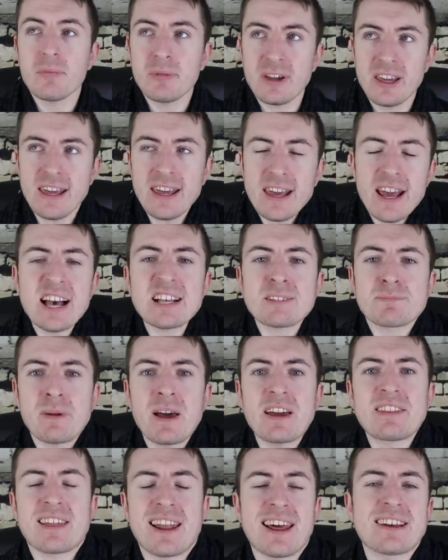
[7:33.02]
I mean, he has
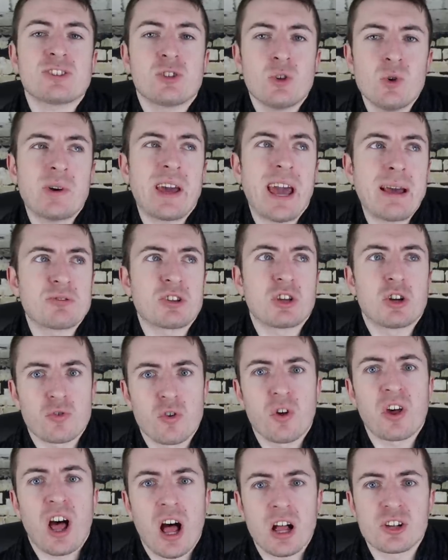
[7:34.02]
played the last 2 games under
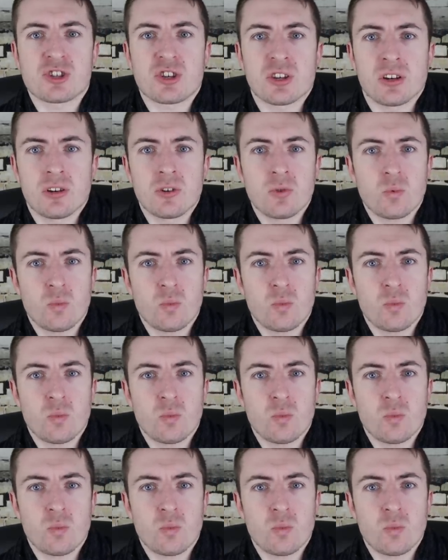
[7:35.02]
Roy Hodgson.